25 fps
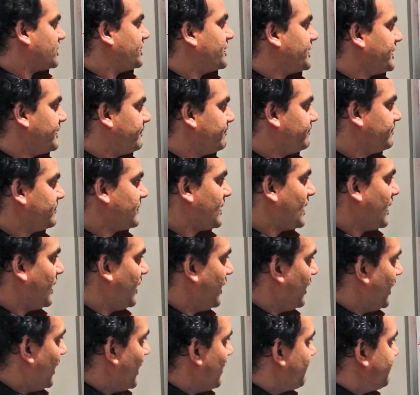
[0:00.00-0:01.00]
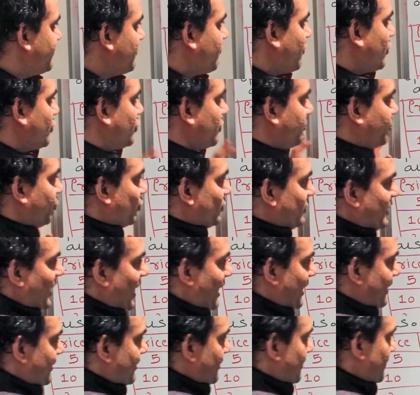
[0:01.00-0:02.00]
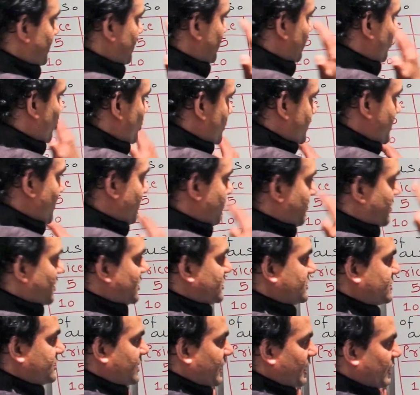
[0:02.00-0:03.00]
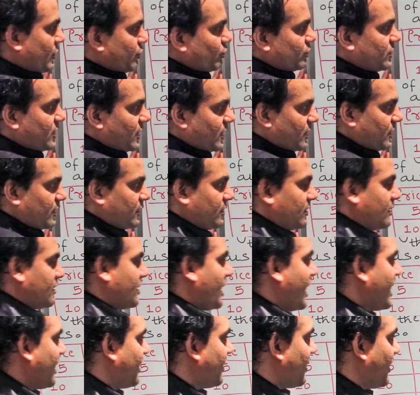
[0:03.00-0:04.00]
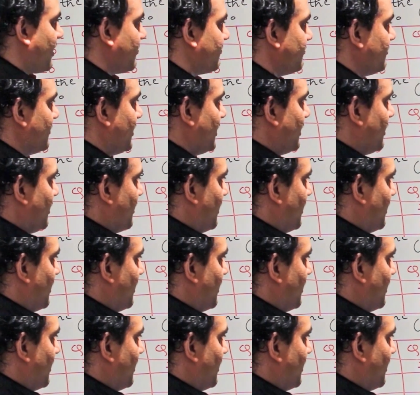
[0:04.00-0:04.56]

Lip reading: 30. If you want to put those numbers into the diagram,